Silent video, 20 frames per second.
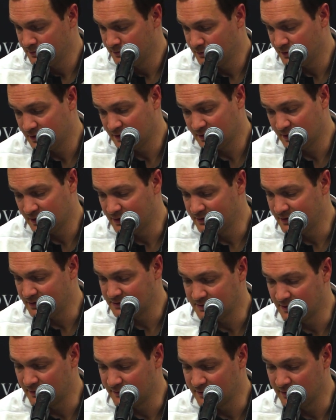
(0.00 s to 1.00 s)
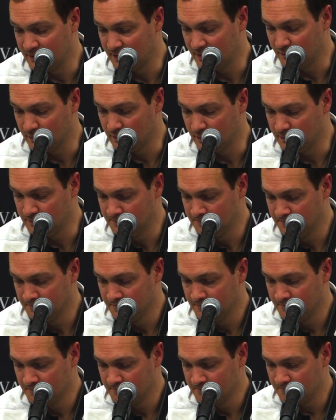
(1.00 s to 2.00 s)
But, again, that's something that we'll
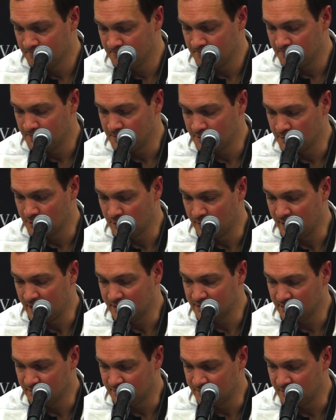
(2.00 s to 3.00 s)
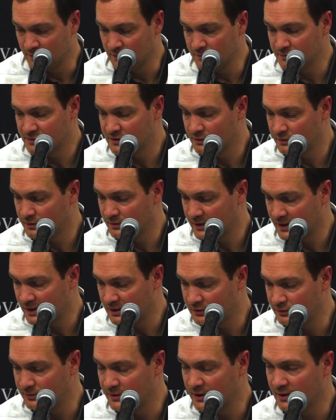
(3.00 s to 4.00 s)
you know, go back to the film, see what we got to
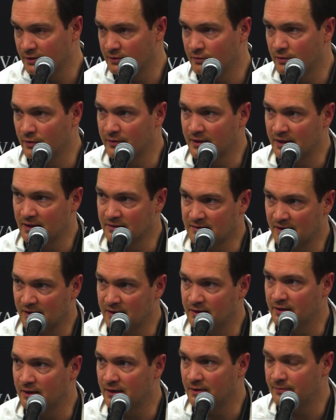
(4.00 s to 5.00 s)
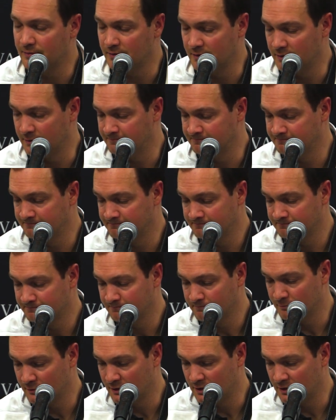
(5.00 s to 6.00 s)
do better, what we got to tighten up. And
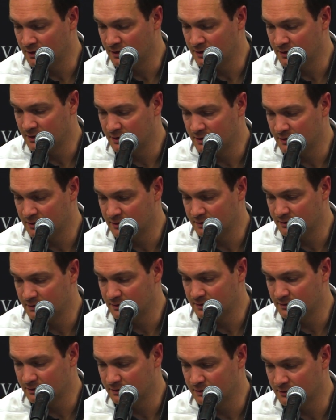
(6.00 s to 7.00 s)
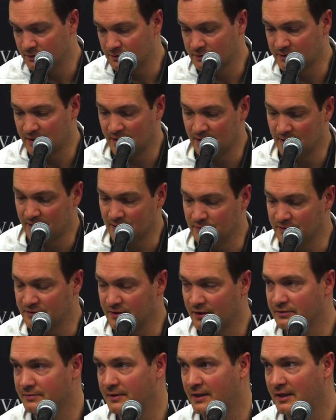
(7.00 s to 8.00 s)
kind of like we
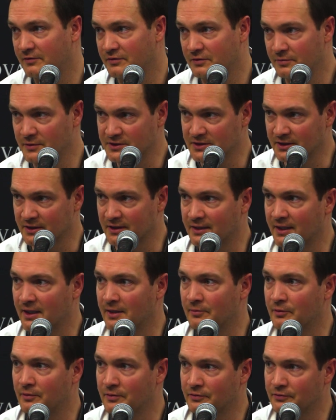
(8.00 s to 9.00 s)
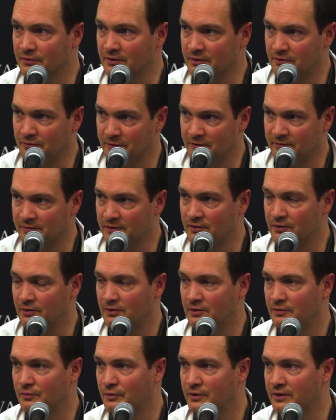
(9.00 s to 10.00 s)
talked about after the Michigan game, we went through a little bit of a
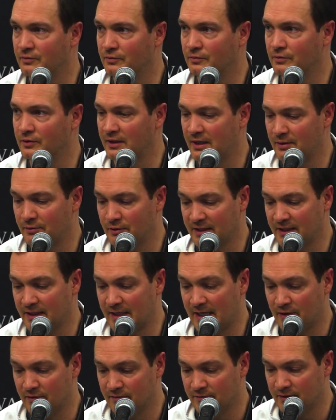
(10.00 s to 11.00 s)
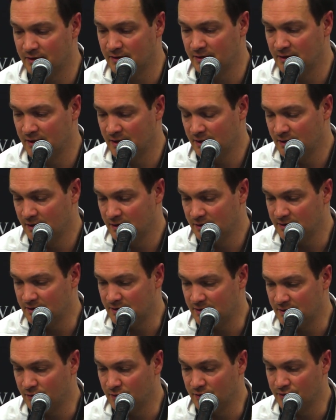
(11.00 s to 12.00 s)
lull and weren't able to get out of it.
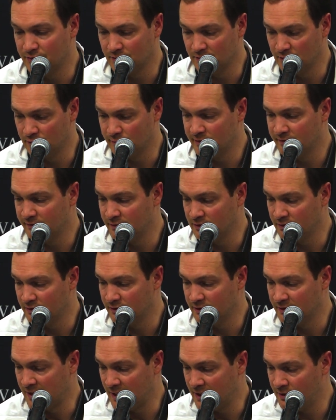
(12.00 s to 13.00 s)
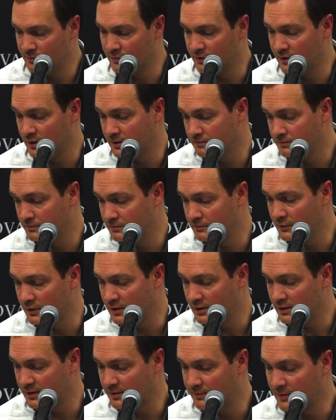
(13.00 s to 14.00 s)
Went through a little bit of a lull tonight, but
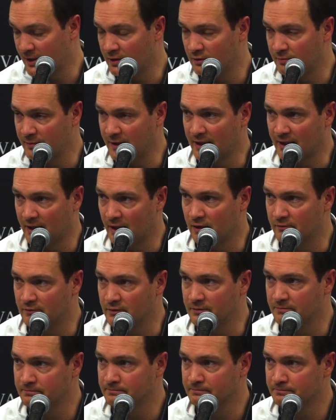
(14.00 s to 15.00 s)
they battled back out of it.